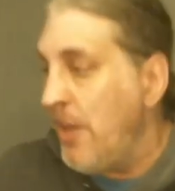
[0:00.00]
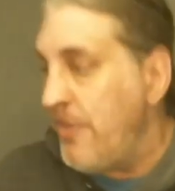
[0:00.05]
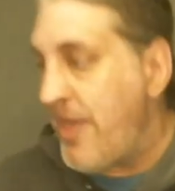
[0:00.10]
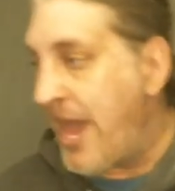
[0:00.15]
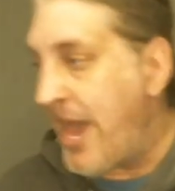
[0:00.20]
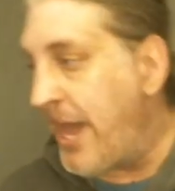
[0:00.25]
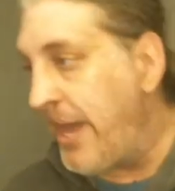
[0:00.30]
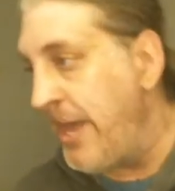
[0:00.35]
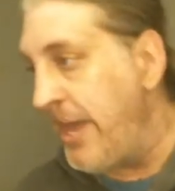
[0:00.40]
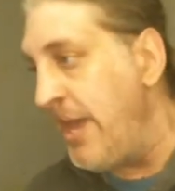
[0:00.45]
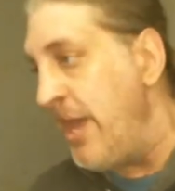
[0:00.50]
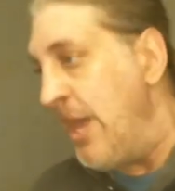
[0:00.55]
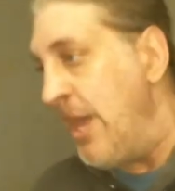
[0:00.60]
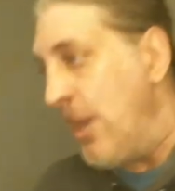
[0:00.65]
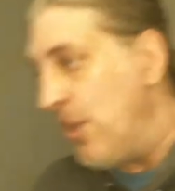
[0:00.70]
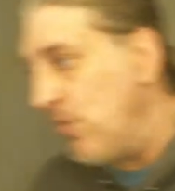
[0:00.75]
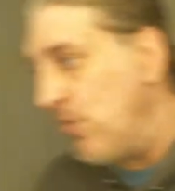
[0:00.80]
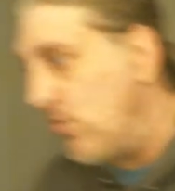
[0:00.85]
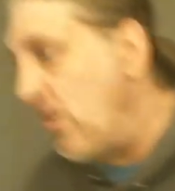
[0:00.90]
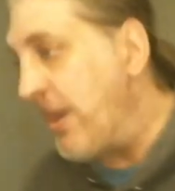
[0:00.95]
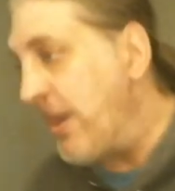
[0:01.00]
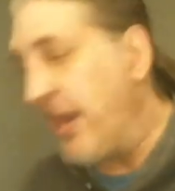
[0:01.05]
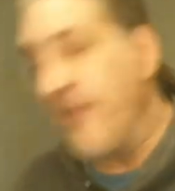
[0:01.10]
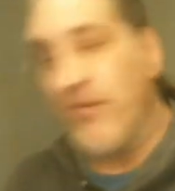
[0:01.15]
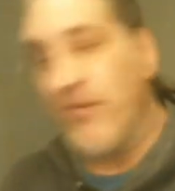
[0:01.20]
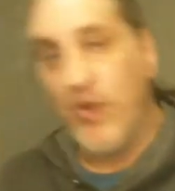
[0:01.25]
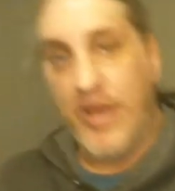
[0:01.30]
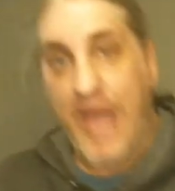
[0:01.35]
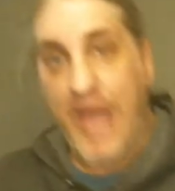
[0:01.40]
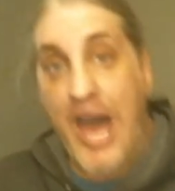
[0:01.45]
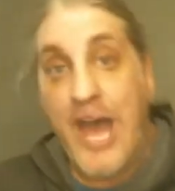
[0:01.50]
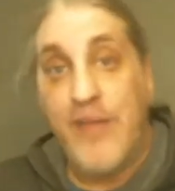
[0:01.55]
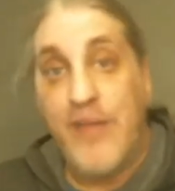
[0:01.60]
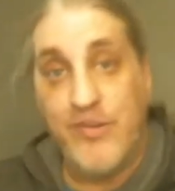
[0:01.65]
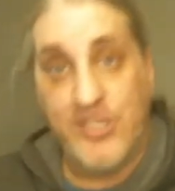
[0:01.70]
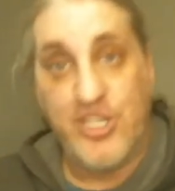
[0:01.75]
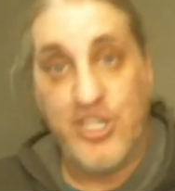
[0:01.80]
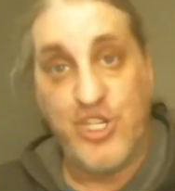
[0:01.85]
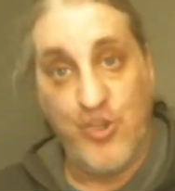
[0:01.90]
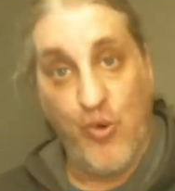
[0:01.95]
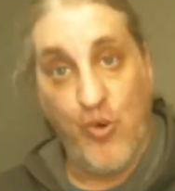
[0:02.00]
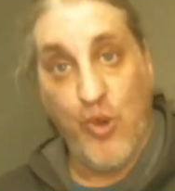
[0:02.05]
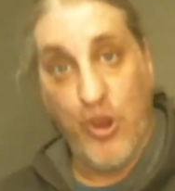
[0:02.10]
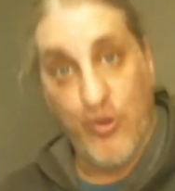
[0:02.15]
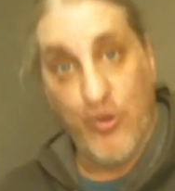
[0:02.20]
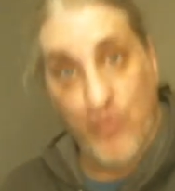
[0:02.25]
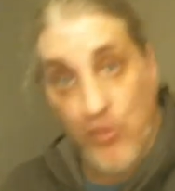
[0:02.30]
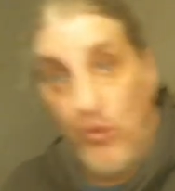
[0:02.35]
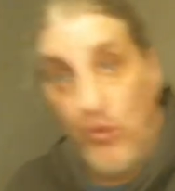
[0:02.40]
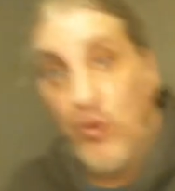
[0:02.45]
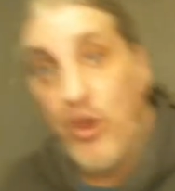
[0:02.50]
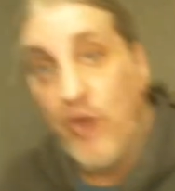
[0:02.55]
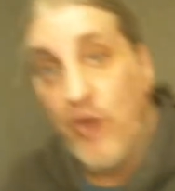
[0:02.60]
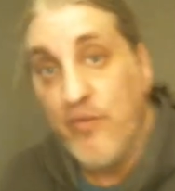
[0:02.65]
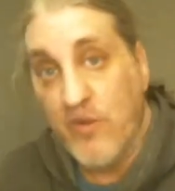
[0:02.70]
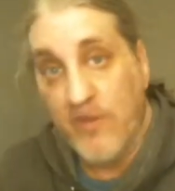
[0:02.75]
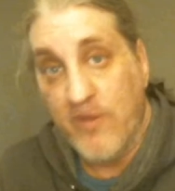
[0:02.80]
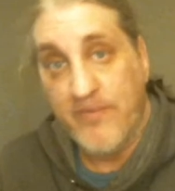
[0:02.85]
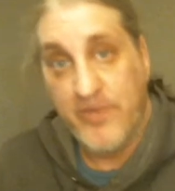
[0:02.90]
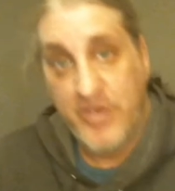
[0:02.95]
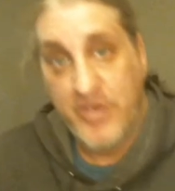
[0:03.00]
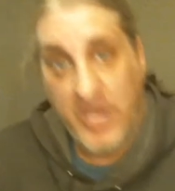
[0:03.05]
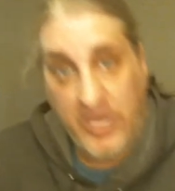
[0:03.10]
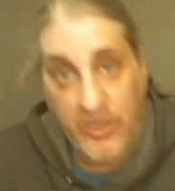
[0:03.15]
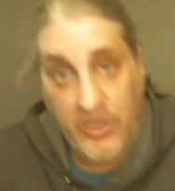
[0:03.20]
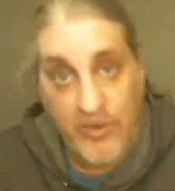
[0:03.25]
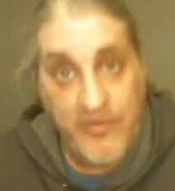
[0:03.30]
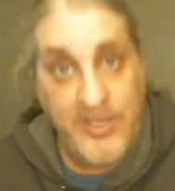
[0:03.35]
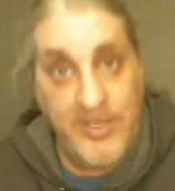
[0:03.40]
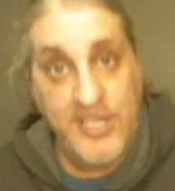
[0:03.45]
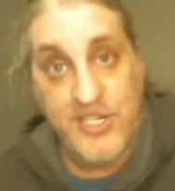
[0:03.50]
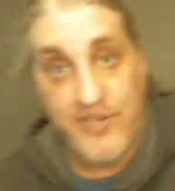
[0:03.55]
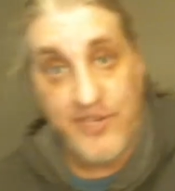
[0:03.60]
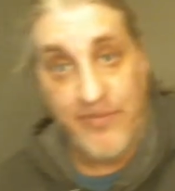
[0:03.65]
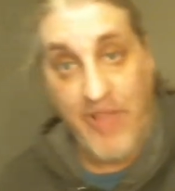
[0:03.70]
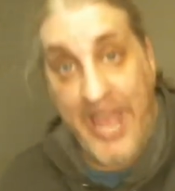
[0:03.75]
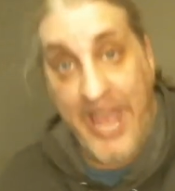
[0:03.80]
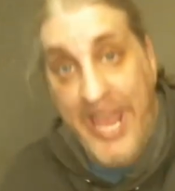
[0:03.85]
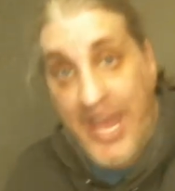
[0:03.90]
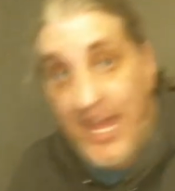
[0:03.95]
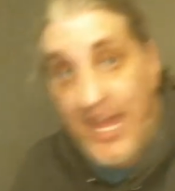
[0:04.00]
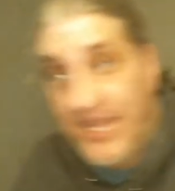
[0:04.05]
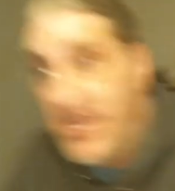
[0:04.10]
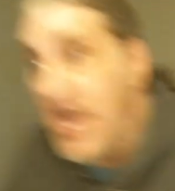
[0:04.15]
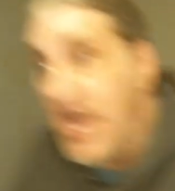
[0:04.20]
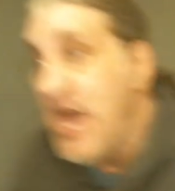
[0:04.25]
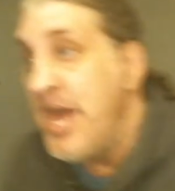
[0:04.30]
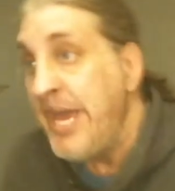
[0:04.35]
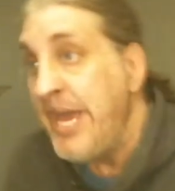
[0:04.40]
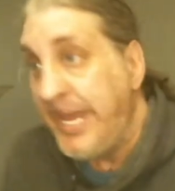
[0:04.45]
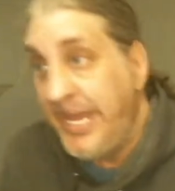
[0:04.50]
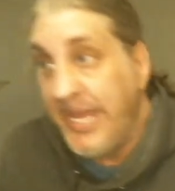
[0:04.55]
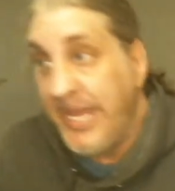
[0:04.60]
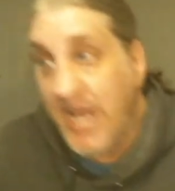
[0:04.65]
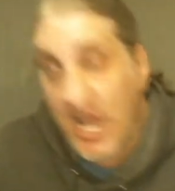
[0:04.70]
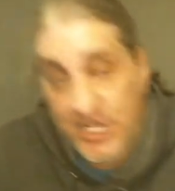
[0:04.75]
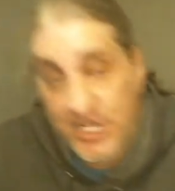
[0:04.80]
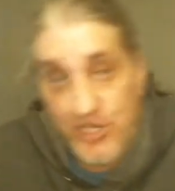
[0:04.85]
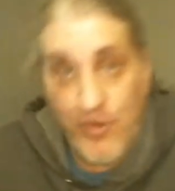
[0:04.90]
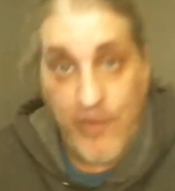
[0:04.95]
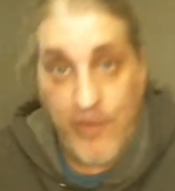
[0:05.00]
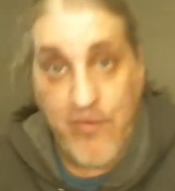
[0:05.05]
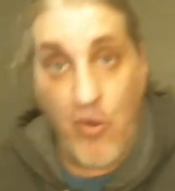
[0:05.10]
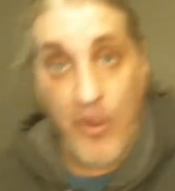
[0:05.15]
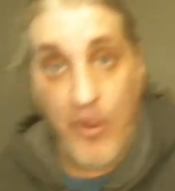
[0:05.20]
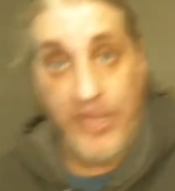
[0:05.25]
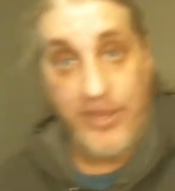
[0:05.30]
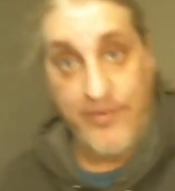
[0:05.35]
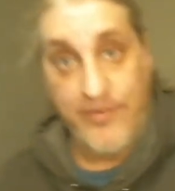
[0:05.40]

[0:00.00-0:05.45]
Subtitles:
that whatever guy with a sword ruled over a particular piece of land, he got to appoint the